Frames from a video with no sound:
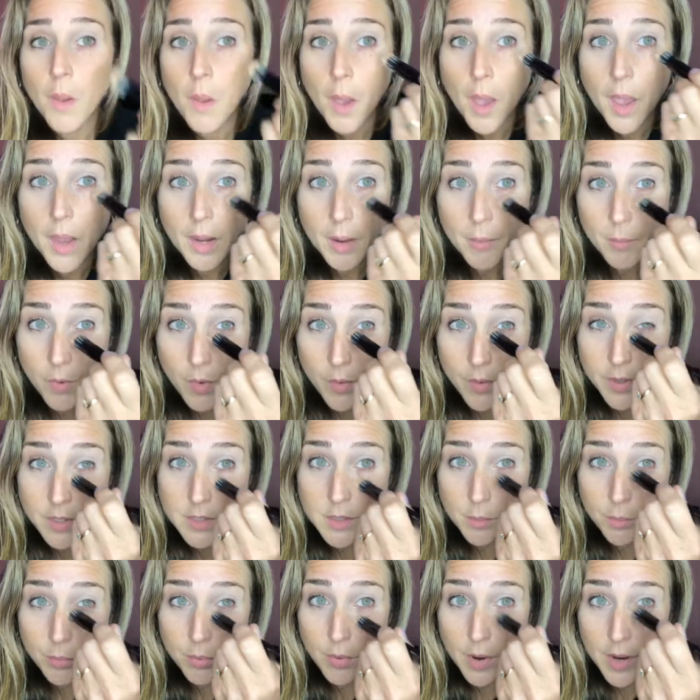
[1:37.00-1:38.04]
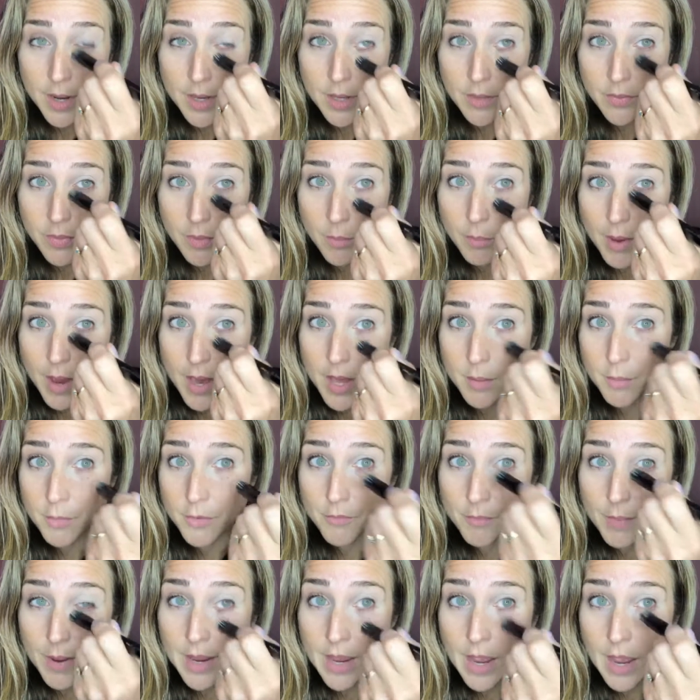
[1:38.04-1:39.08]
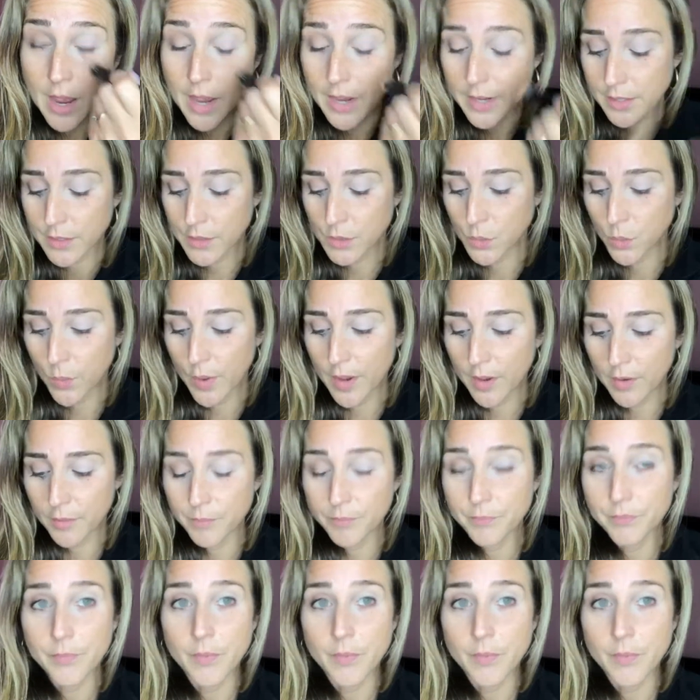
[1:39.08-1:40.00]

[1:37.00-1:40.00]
And I'm going to brighten the bottom of my eye as well.